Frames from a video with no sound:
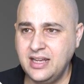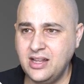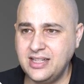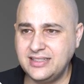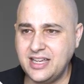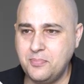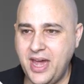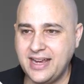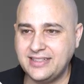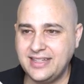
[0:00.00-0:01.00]
Now let's get
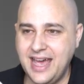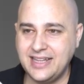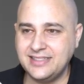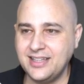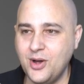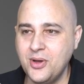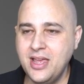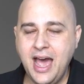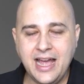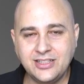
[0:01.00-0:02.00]
back to that. So
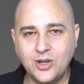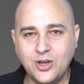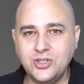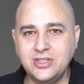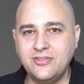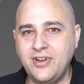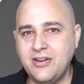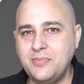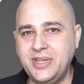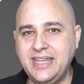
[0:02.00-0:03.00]
I told you in the
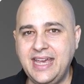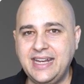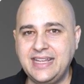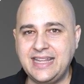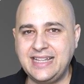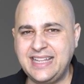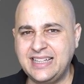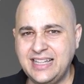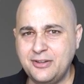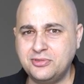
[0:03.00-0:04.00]
very beginning that
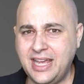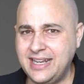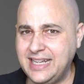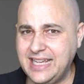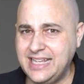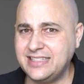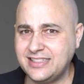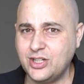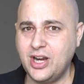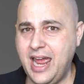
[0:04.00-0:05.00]
they left an
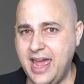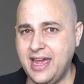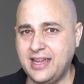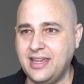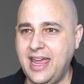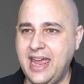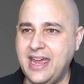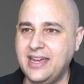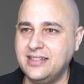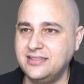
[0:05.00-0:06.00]
Easter egg,
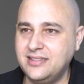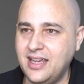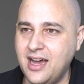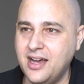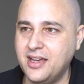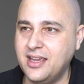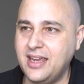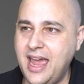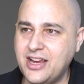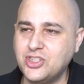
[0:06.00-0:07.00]
and uh,
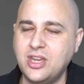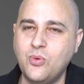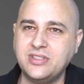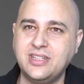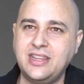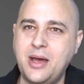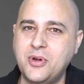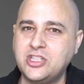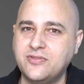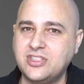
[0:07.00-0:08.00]
actually it wasn't that
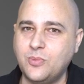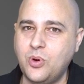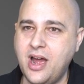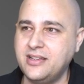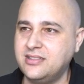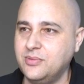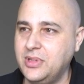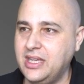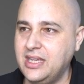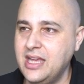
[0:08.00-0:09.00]
much of a surprise to
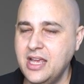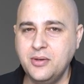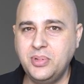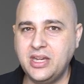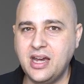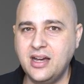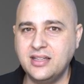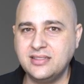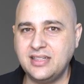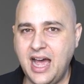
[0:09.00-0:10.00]
me
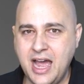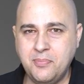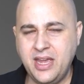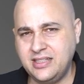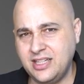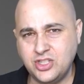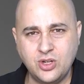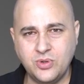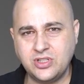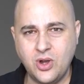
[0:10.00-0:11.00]
because I pay
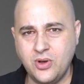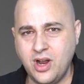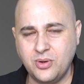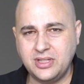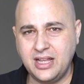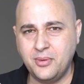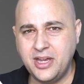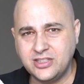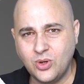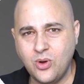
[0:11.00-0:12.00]
attention to what's going on with
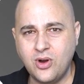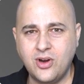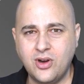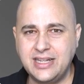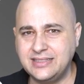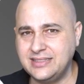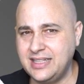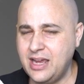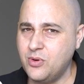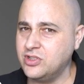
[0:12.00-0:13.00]
Elementor,
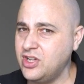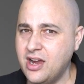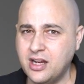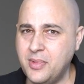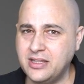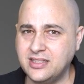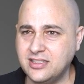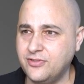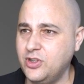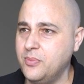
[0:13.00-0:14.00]
and they were talking about
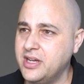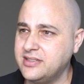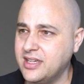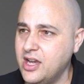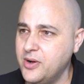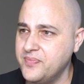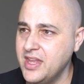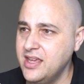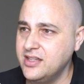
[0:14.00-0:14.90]
this a few months ago.